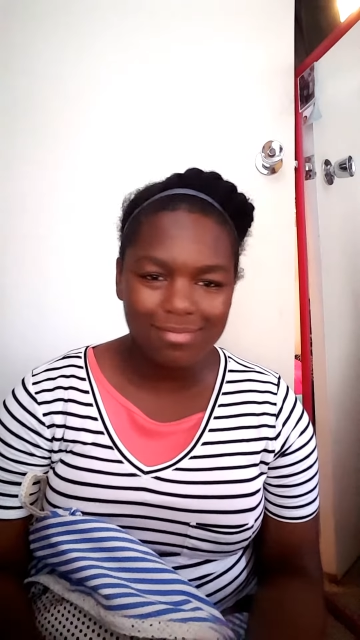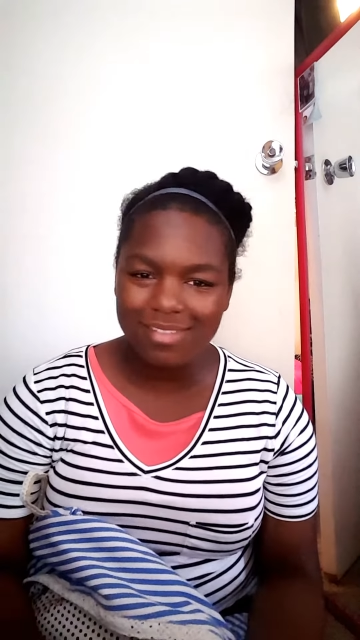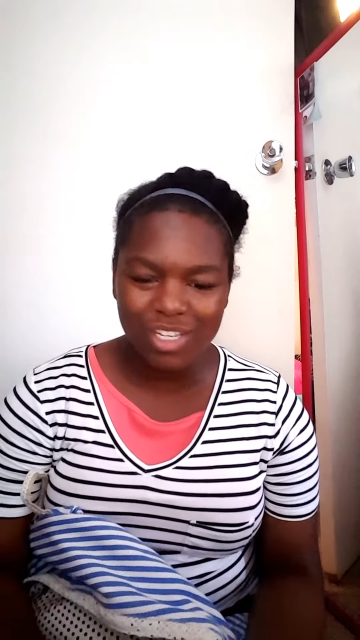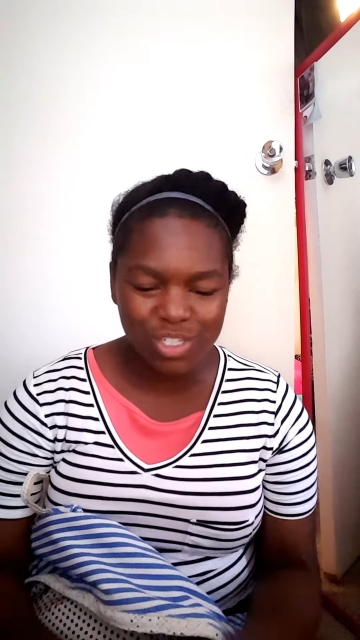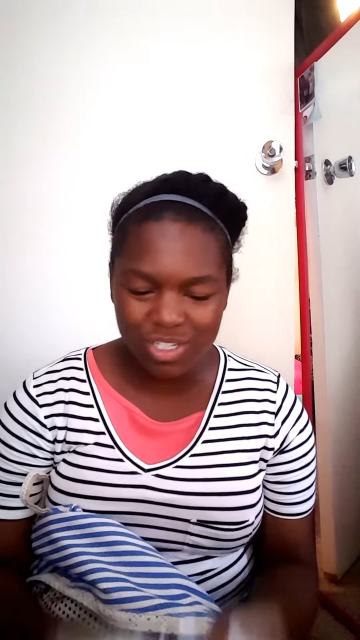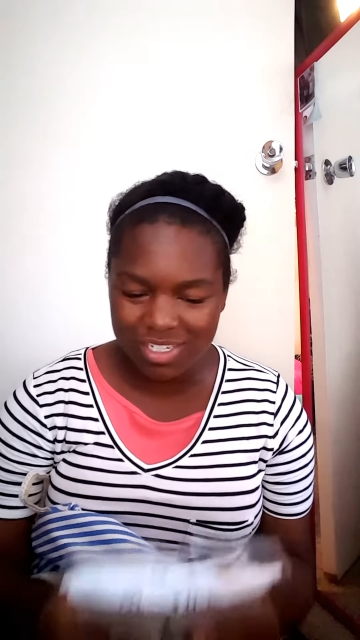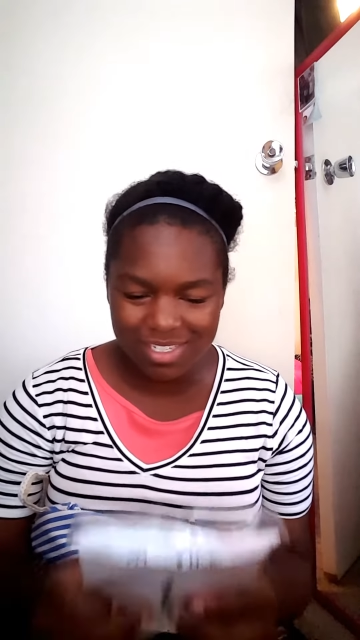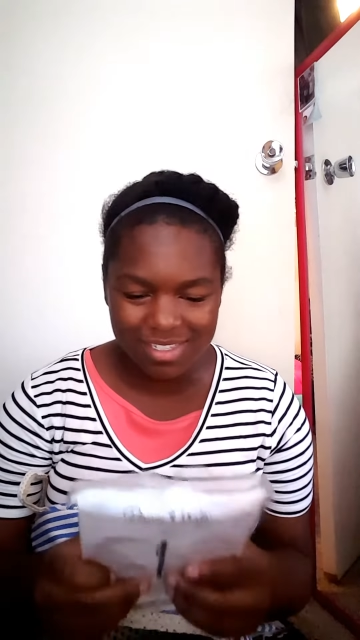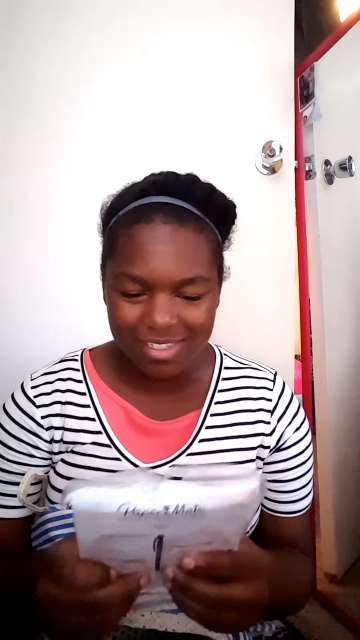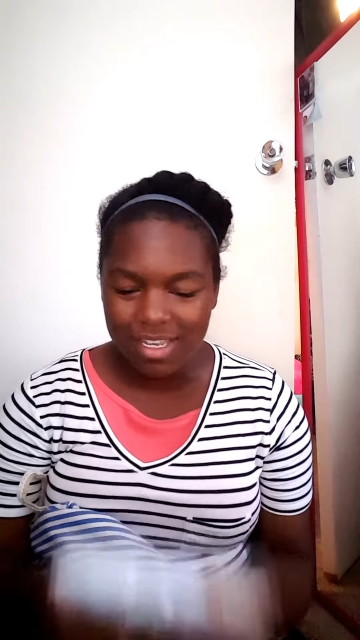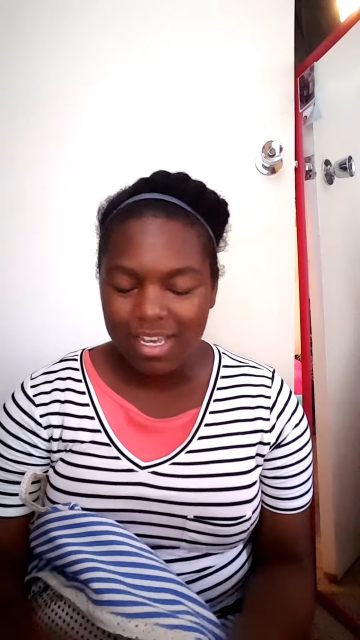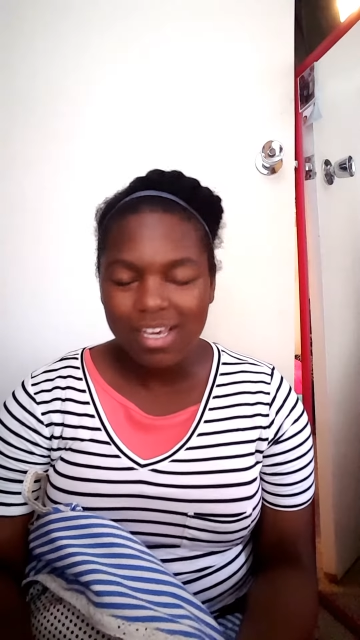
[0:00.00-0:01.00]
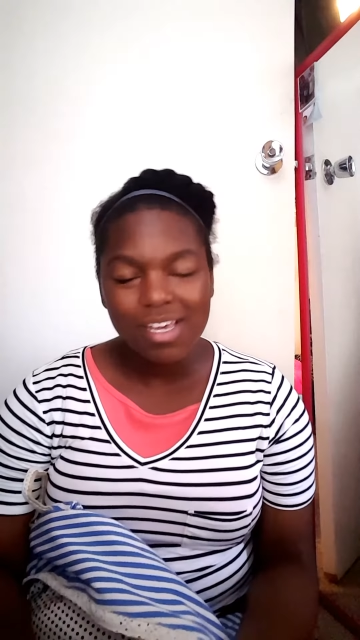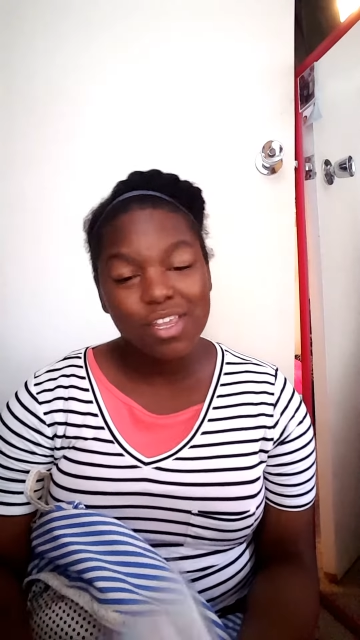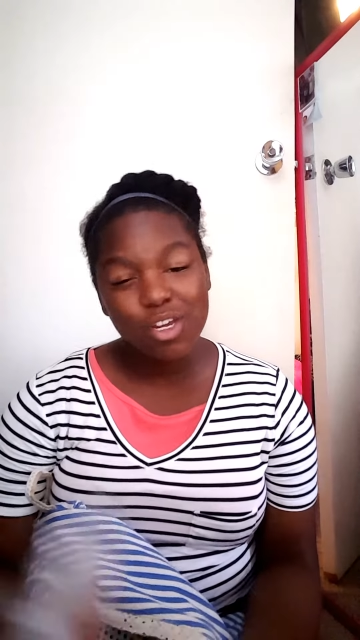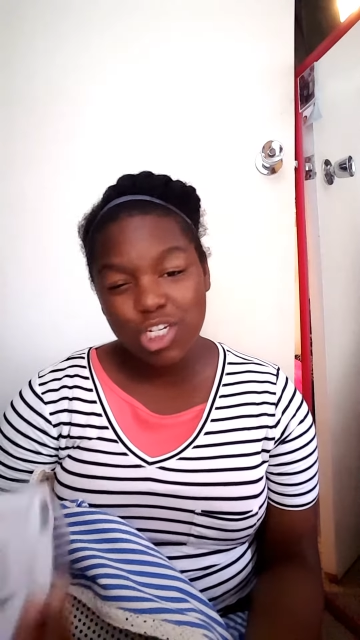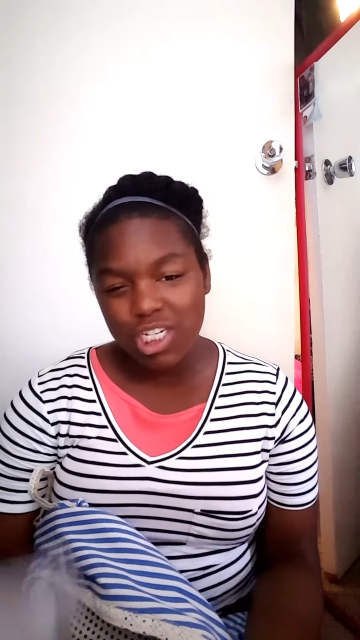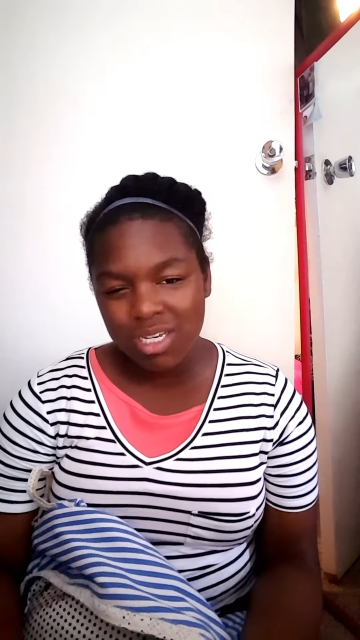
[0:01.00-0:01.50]
It's just
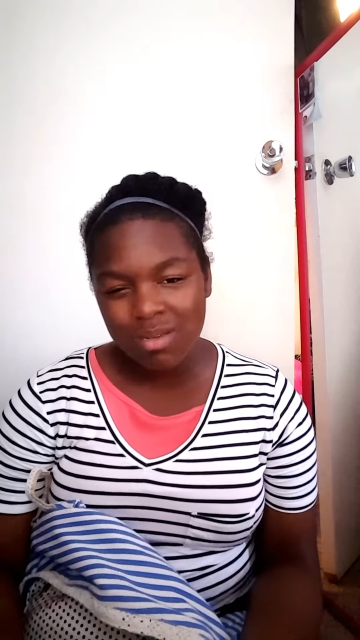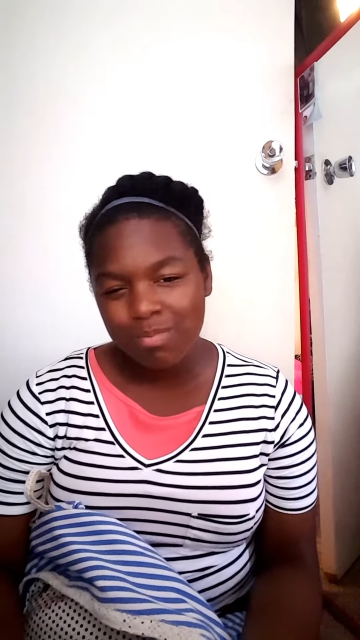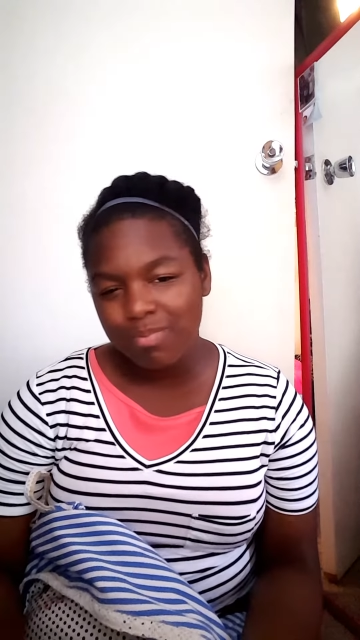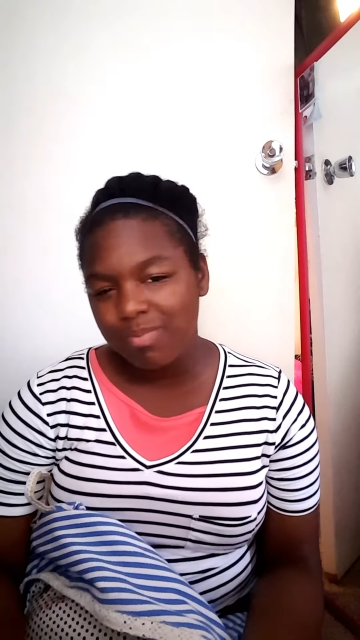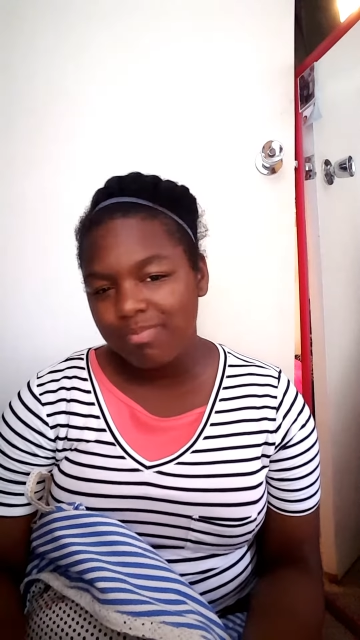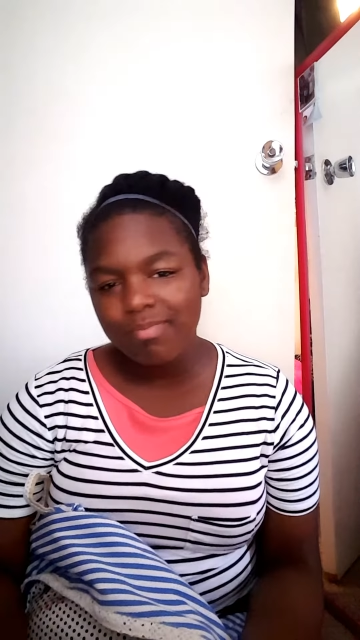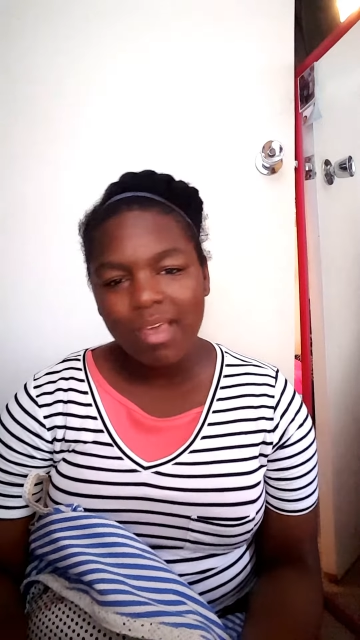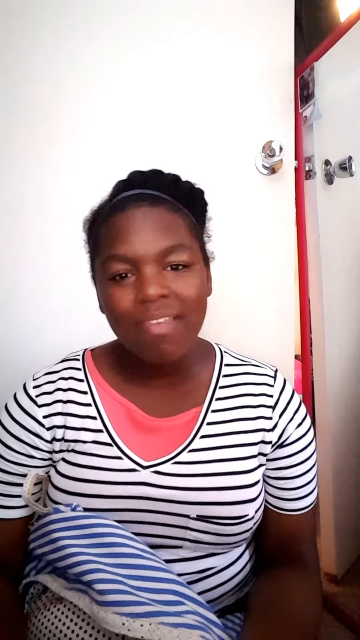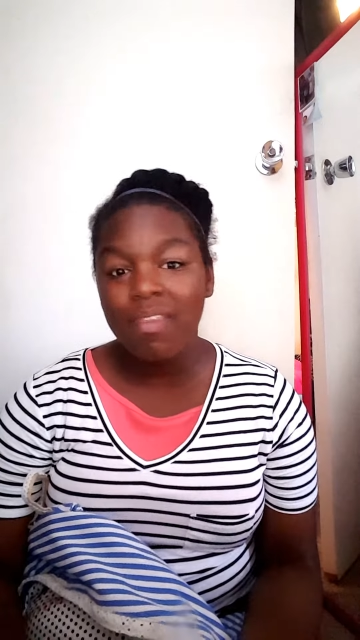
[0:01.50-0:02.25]
they're cheap and